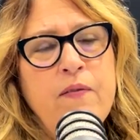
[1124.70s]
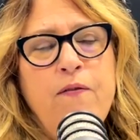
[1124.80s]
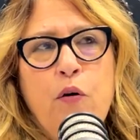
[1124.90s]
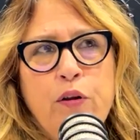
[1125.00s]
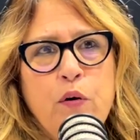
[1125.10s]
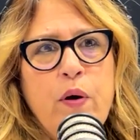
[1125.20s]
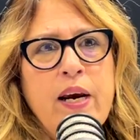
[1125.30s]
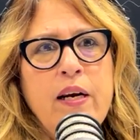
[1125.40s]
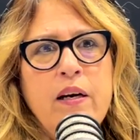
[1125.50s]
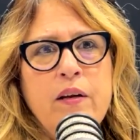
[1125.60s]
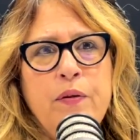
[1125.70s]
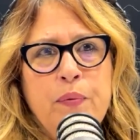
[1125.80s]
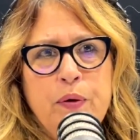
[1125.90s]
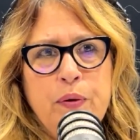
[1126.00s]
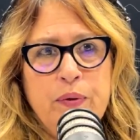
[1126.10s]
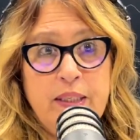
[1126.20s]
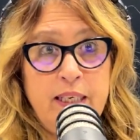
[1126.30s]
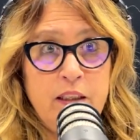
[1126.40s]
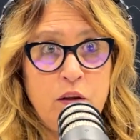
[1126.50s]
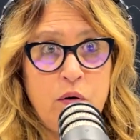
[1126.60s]
4th grade through
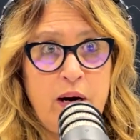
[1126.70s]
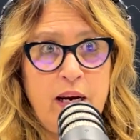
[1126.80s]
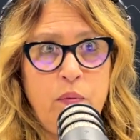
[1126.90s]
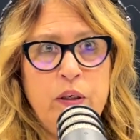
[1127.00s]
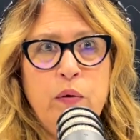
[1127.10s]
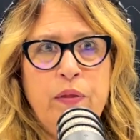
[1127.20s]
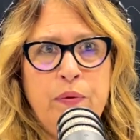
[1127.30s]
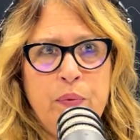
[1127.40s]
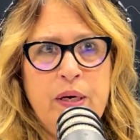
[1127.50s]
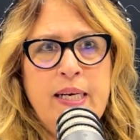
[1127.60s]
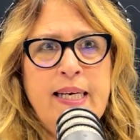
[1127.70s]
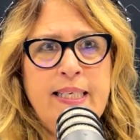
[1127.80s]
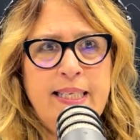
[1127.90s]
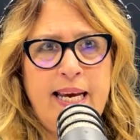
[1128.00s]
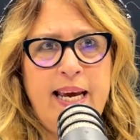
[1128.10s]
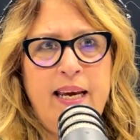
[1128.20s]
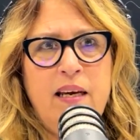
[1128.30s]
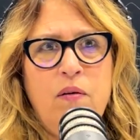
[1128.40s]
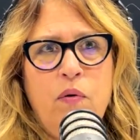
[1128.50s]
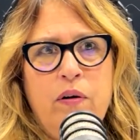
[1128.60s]
6th grade, we do a
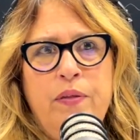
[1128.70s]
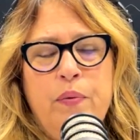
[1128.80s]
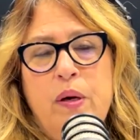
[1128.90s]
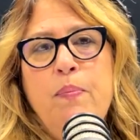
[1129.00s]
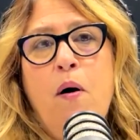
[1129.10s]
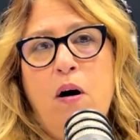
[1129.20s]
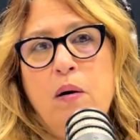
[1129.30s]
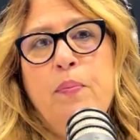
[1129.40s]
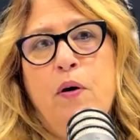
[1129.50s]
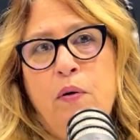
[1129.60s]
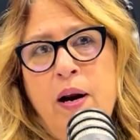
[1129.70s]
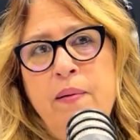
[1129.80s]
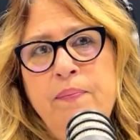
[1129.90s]
3-day or a 3-part program.